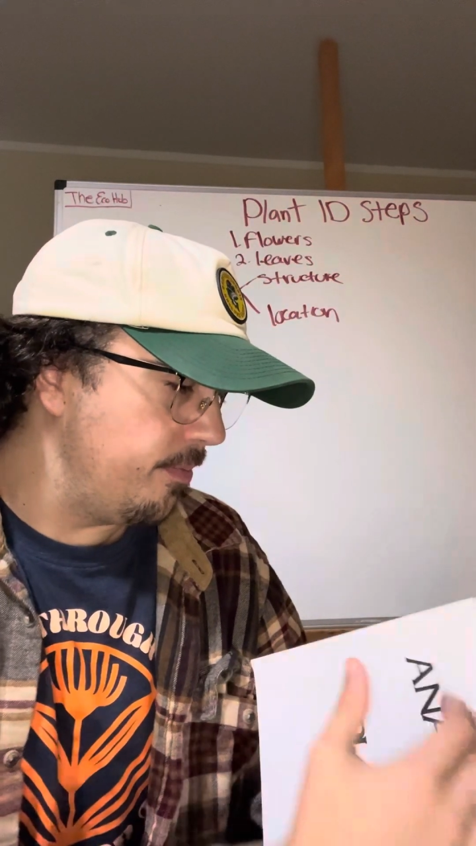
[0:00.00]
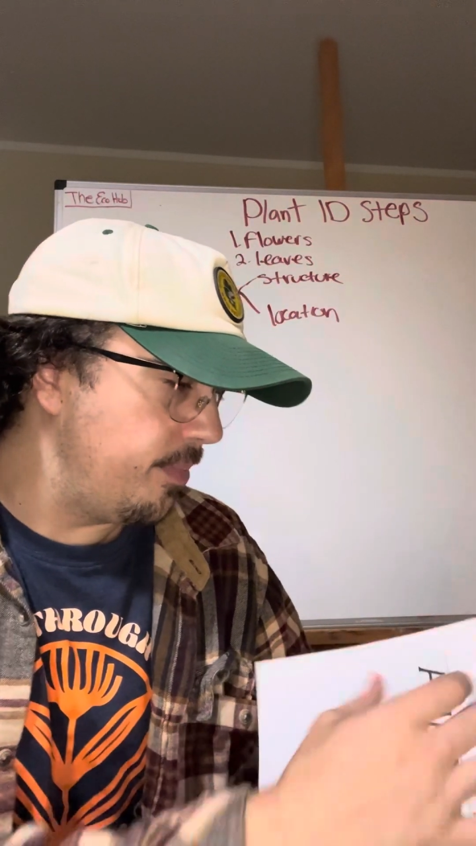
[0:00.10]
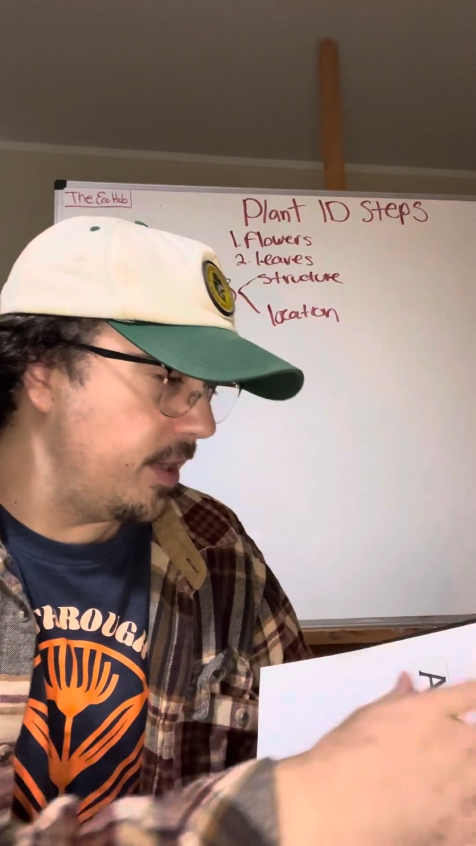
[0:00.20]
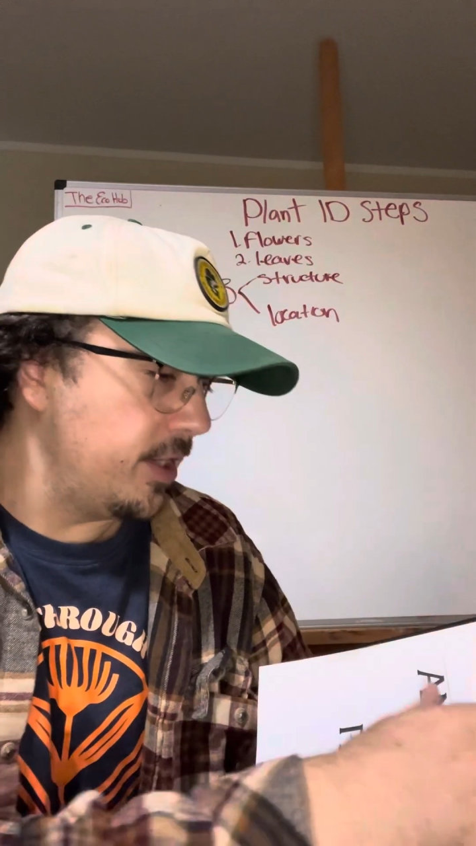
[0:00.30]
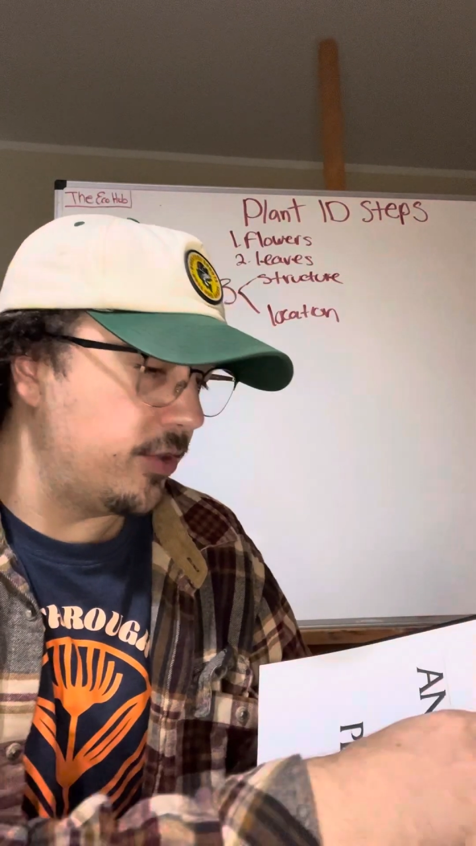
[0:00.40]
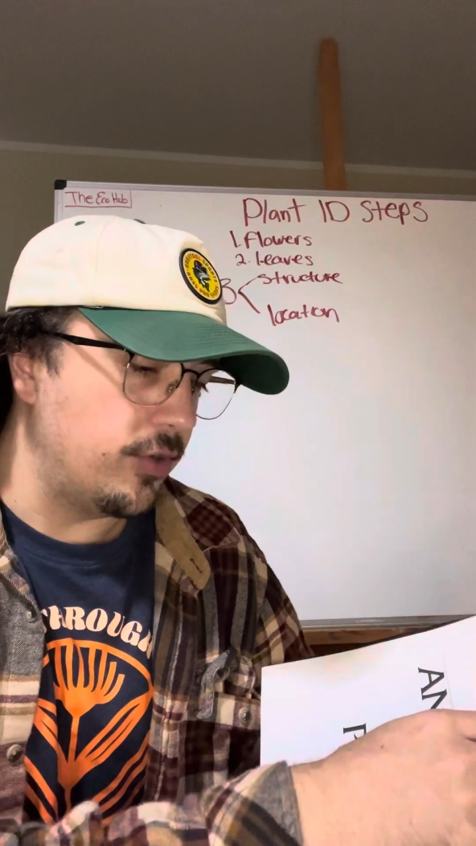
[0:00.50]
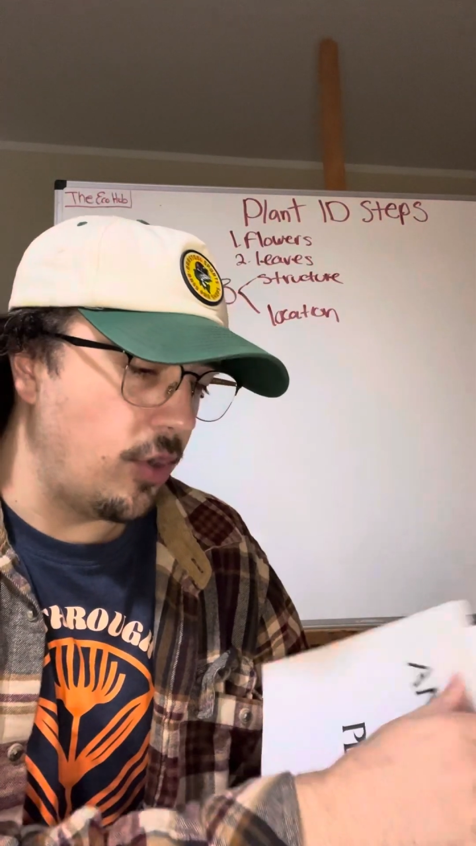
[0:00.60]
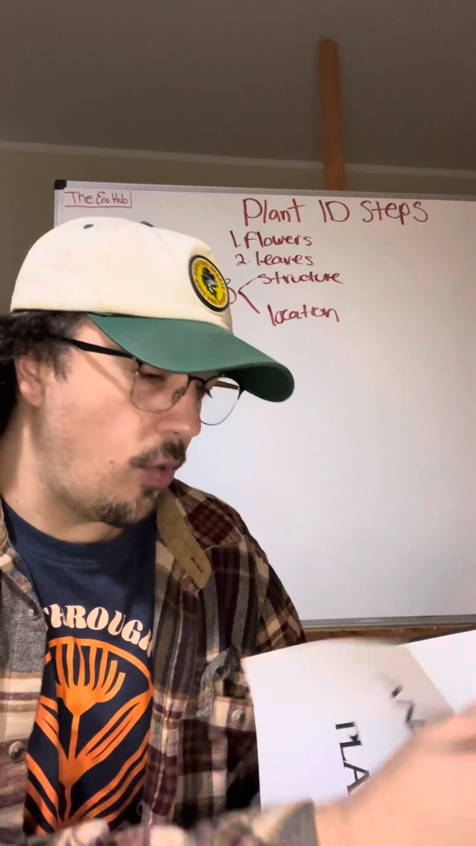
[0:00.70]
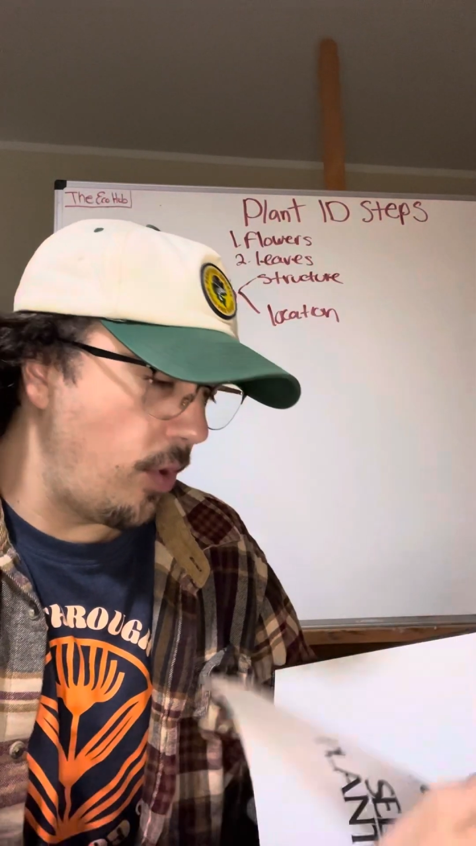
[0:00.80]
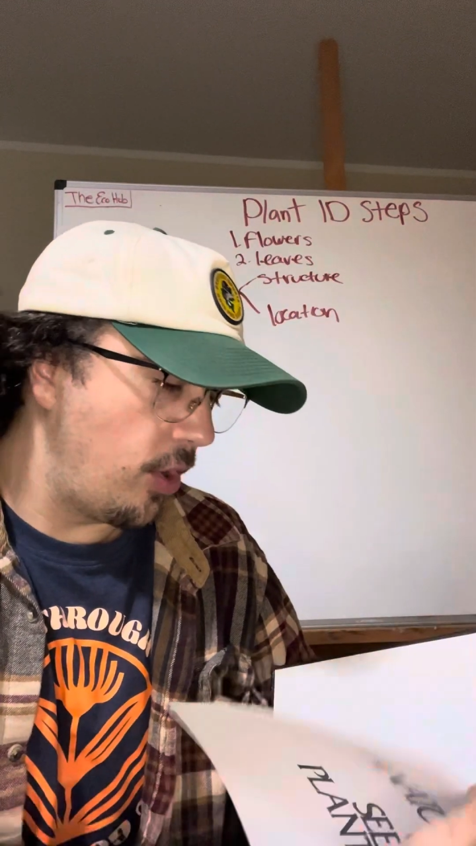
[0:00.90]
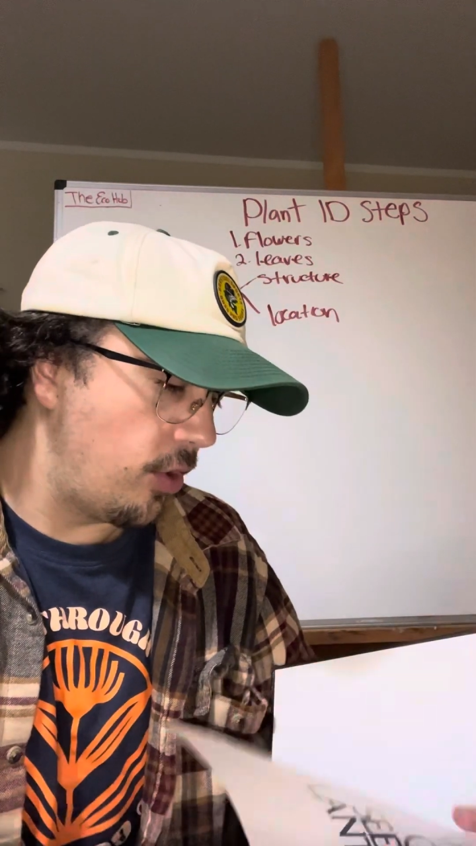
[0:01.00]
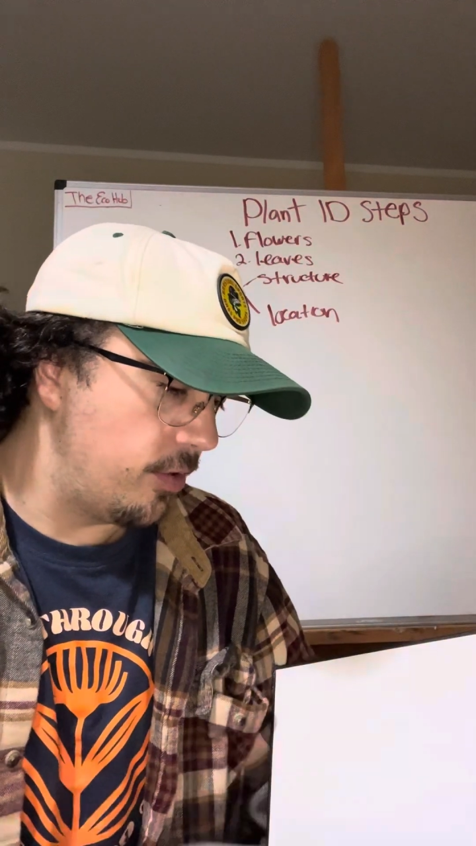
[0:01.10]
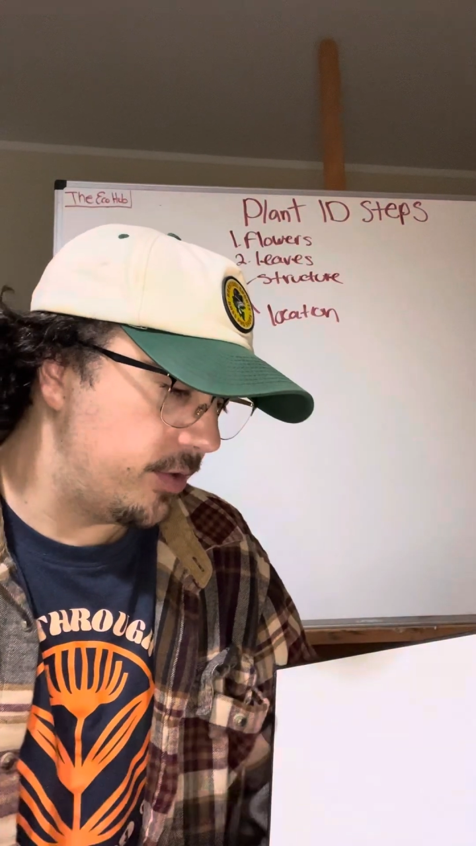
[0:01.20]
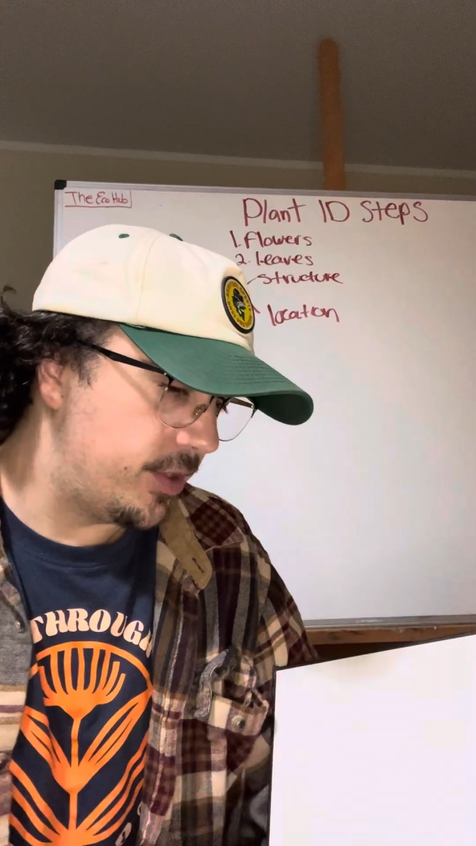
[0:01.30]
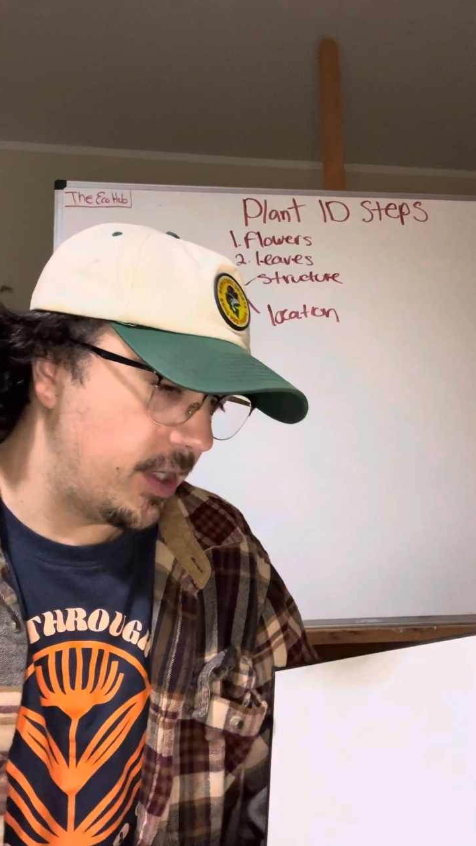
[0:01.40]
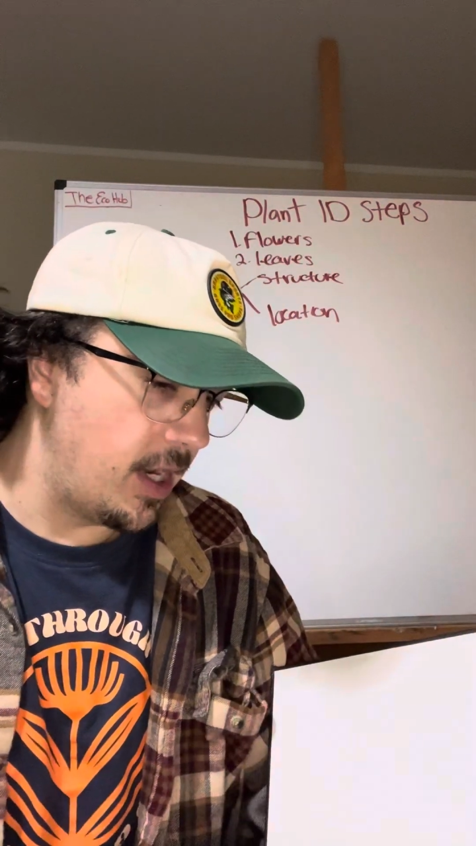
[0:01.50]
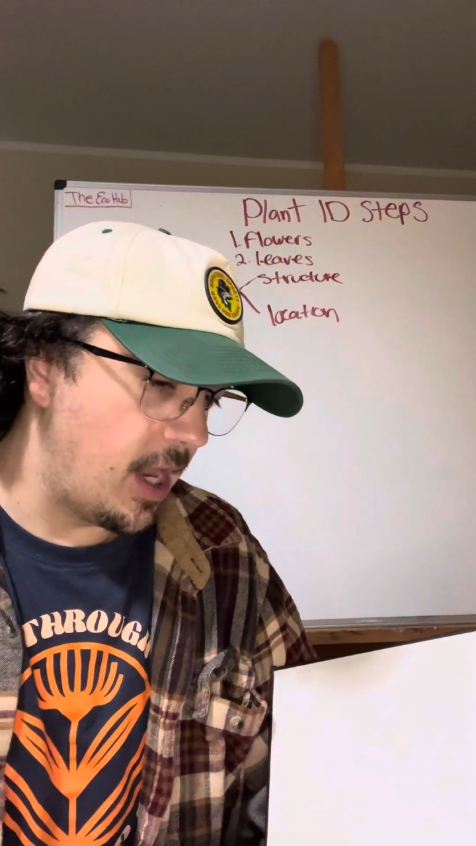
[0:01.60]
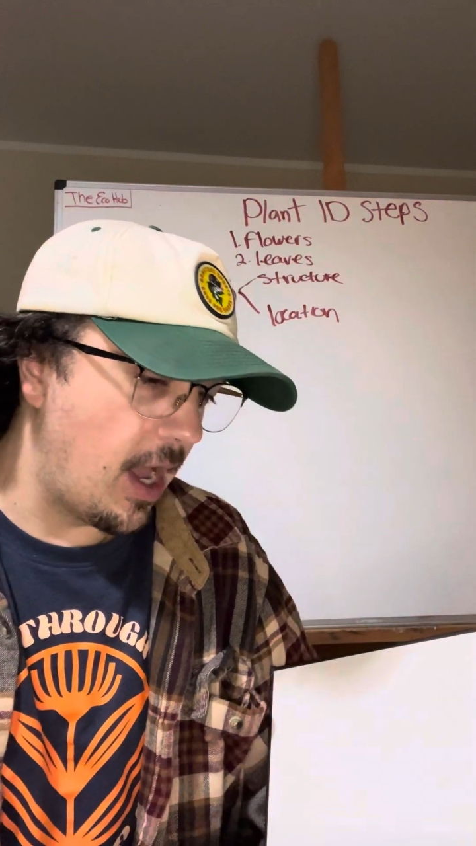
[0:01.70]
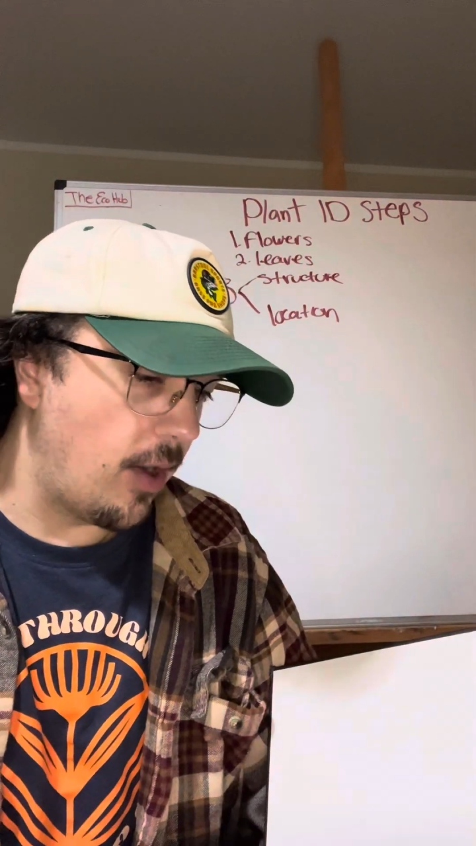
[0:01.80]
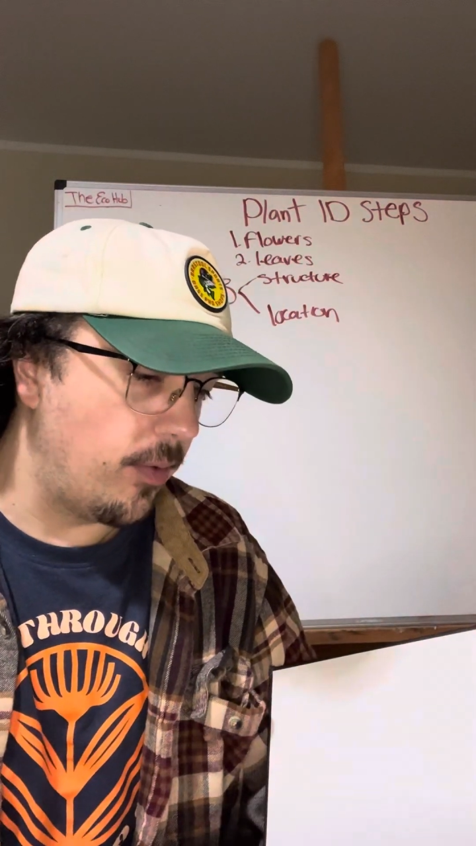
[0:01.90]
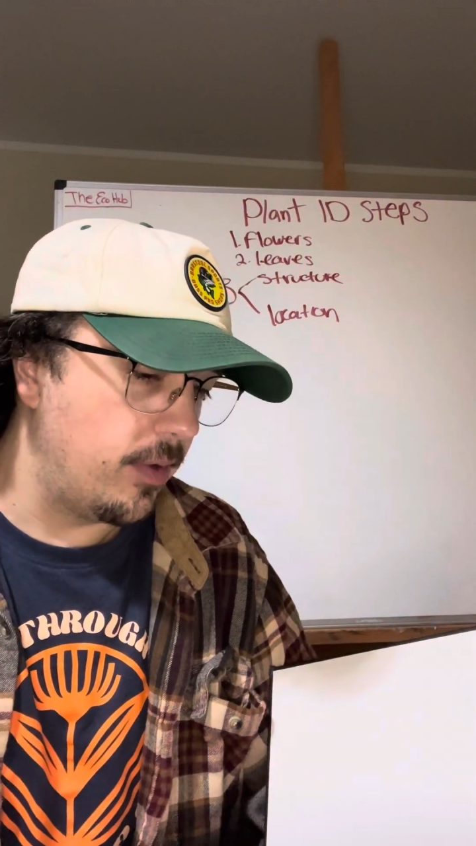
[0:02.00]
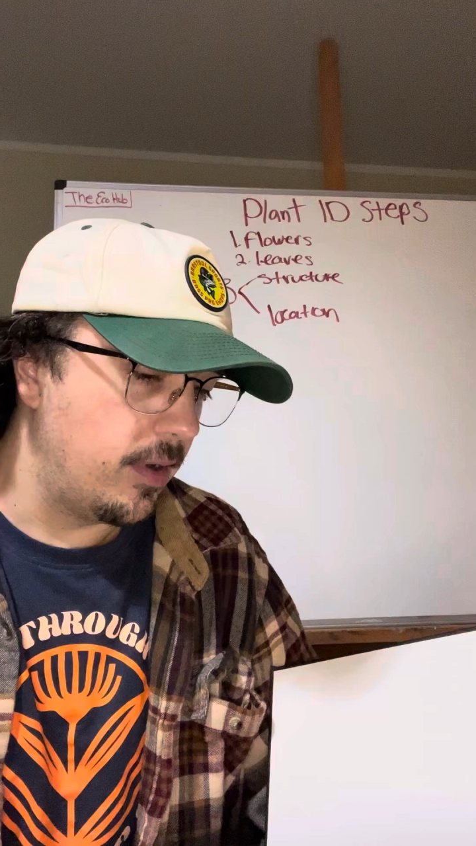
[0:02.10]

but it's nowhere close to now.